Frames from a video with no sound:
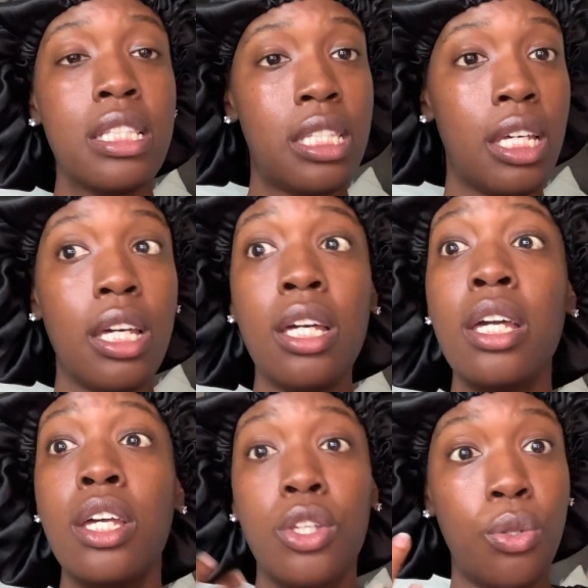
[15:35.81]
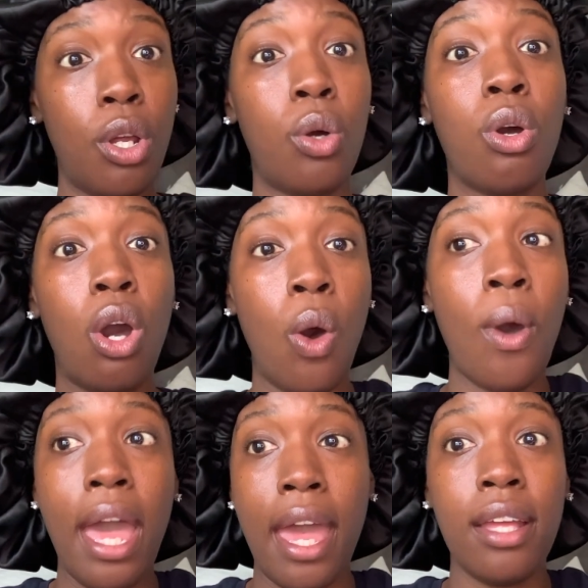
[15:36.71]
to you know, go
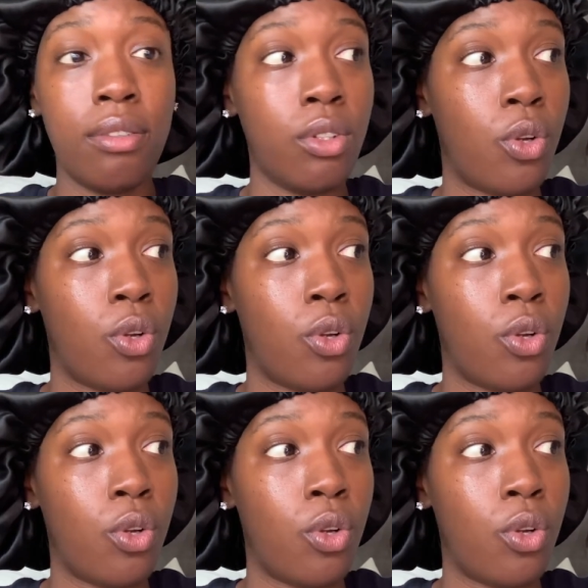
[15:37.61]
at